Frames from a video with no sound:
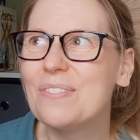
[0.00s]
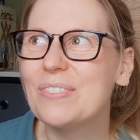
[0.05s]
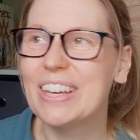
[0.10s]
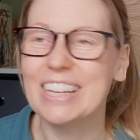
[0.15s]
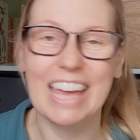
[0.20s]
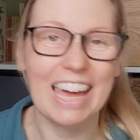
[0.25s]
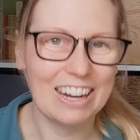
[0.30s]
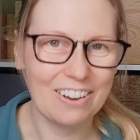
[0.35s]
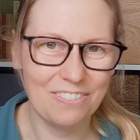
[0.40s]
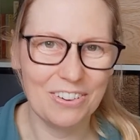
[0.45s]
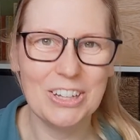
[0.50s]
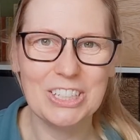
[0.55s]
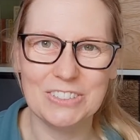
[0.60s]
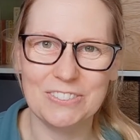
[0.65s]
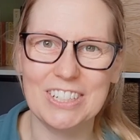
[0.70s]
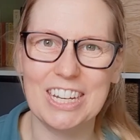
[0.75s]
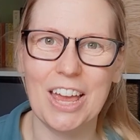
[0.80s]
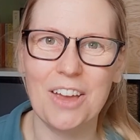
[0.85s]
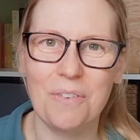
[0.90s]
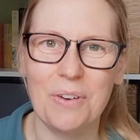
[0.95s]
Again, a future
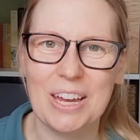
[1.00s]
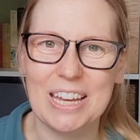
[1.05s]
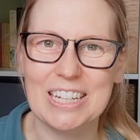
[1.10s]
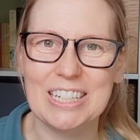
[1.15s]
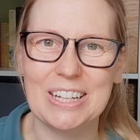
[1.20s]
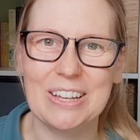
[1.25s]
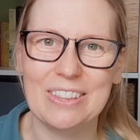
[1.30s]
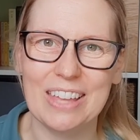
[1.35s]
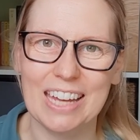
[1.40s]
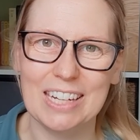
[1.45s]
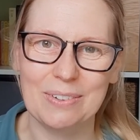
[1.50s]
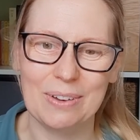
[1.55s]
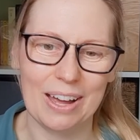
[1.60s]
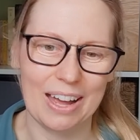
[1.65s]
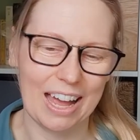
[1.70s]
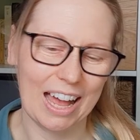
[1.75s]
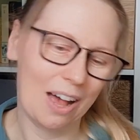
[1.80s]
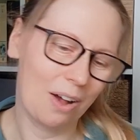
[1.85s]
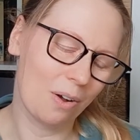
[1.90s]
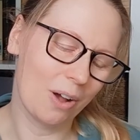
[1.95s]
video, we can do that
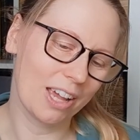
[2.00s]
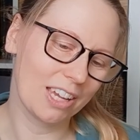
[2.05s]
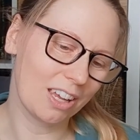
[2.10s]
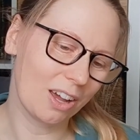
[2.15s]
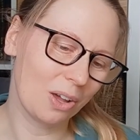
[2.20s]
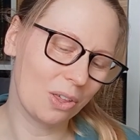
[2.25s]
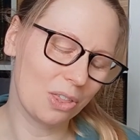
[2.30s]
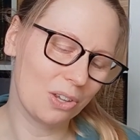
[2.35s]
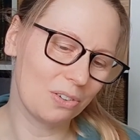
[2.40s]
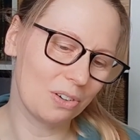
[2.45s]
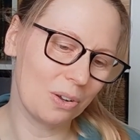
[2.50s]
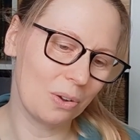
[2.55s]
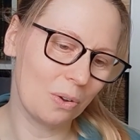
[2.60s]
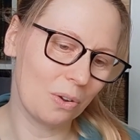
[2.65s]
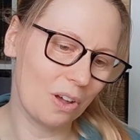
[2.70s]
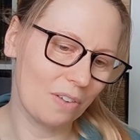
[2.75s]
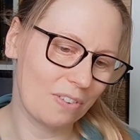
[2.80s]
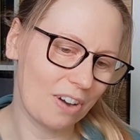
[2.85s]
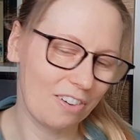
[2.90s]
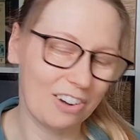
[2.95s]
about how I go
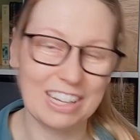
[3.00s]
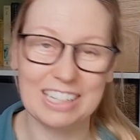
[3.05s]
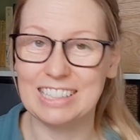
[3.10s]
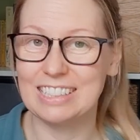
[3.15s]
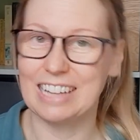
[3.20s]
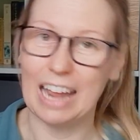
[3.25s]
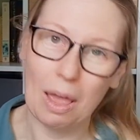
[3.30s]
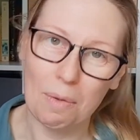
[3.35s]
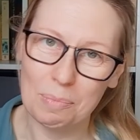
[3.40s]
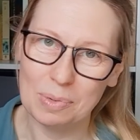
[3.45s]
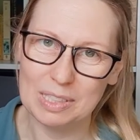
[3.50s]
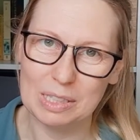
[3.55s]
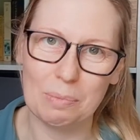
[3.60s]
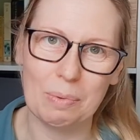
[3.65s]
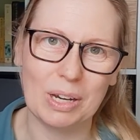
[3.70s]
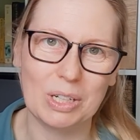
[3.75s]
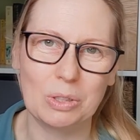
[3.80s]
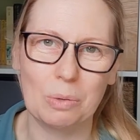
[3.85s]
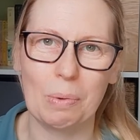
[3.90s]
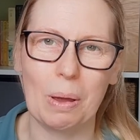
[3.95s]
through various steps to
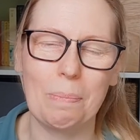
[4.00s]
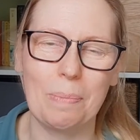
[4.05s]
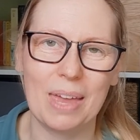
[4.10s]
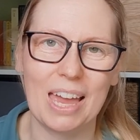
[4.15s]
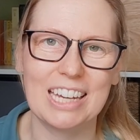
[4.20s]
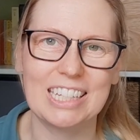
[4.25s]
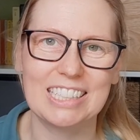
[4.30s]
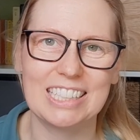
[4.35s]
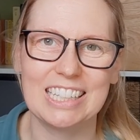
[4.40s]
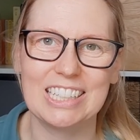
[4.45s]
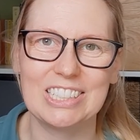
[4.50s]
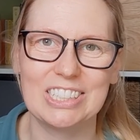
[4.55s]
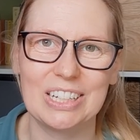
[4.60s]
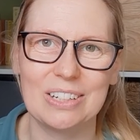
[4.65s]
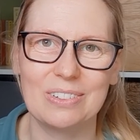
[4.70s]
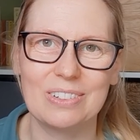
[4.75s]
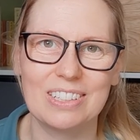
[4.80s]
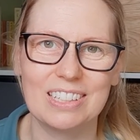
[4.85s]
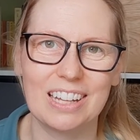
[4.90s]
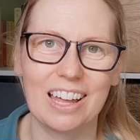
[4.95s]
make sure my PhD
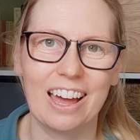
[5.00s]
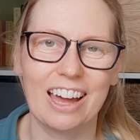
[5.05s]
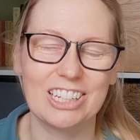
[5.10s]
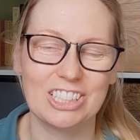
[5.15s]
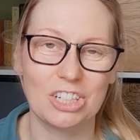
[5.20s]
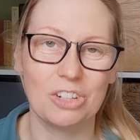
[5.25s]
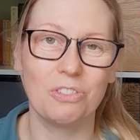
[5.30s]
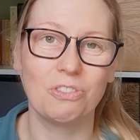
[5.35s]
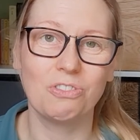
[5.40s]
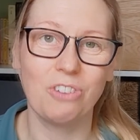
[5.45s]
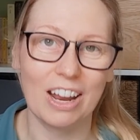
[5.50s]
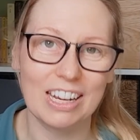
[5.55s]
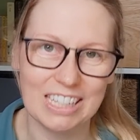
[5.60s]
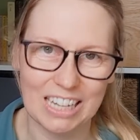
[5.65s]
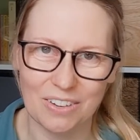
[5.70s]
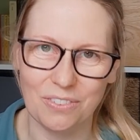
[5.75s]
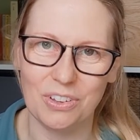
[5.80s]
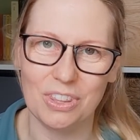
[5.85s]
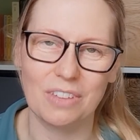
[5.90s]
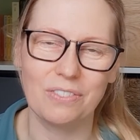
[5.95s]
students are actually
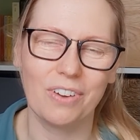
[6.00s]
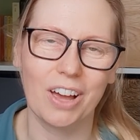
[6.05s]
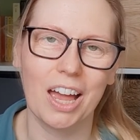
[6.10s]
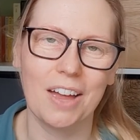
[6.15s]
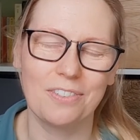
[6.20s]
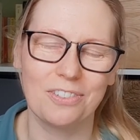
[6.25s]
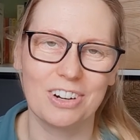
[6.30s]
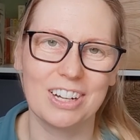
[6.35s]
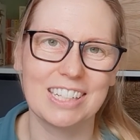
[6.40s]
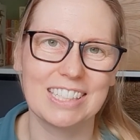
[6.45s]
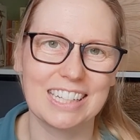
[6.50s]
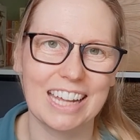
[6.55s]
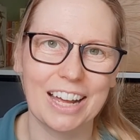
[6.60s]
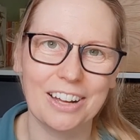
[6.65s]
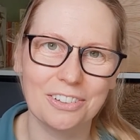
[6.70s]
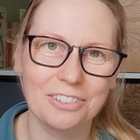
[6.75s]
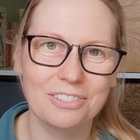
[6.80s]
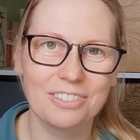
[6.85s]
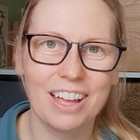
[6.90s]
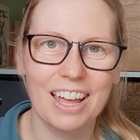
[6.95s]
ready for the VIVA
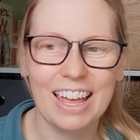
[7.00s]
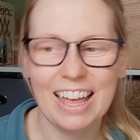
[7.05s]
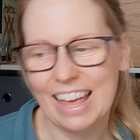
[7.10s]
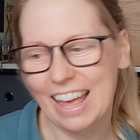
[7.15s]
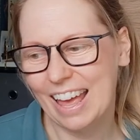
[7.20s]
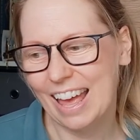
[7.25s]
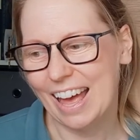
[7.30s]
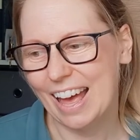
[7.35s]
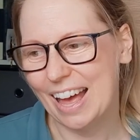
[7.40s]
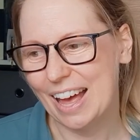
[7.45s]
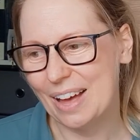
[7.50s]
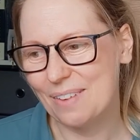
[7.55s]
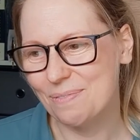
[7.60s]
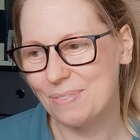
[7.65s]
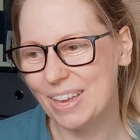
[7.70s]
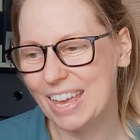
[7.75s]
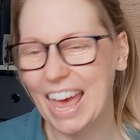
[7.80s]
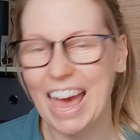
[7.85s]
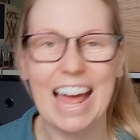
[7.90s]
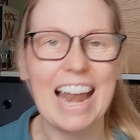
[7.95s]
itself.
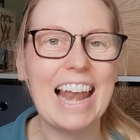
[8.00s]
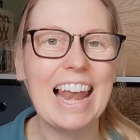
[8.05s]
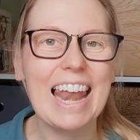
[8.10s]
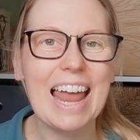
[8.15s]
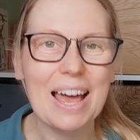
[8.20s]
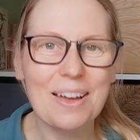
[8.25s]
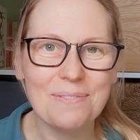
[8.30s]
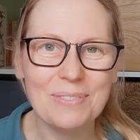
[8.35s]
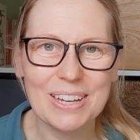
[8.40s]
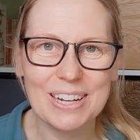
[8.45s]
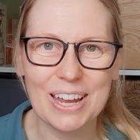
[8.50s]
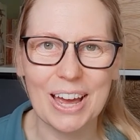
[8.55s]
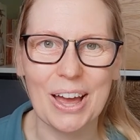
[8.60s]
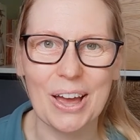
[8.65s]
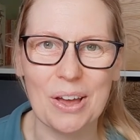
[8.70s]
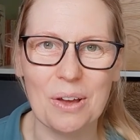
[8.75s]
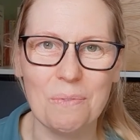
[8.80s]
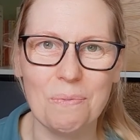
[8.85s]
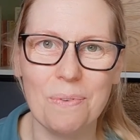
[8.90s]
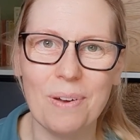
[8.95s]
But yeah, let me
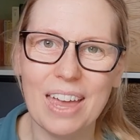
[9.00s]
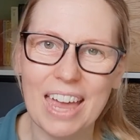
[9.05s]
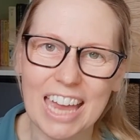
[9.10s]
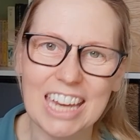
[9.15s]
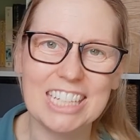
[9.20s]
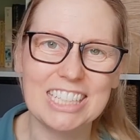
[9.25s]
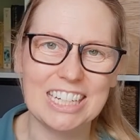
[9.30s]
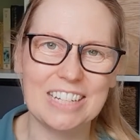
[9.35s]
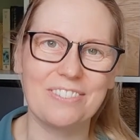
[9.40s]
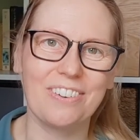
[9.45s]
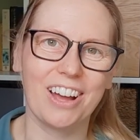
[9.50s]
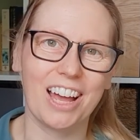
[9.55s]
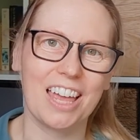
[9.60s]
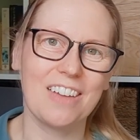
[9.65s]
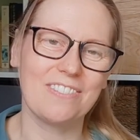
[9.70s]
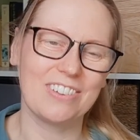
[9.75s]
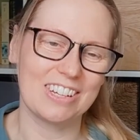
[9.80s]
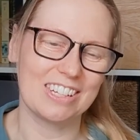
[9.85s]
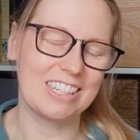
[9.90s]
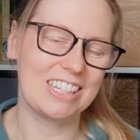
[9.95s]
know, PhD
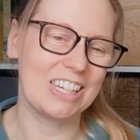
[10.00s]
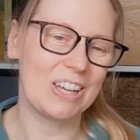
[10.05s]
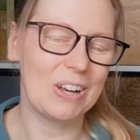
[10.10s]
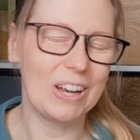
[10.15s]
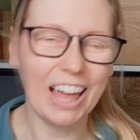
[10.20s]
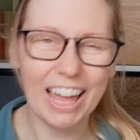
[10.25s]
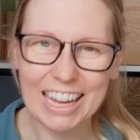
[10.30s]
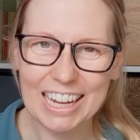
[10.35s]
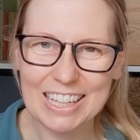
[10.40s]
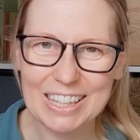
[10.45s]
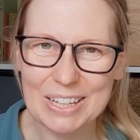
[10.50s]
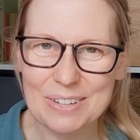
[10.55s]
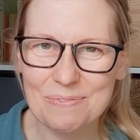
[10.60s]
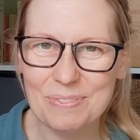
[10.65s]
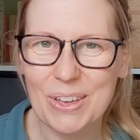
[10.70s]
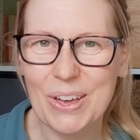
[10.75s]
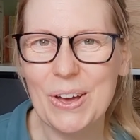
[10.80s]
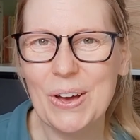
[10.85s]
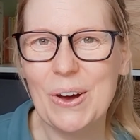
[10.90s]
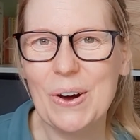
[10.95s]
VIVAs, do you like them?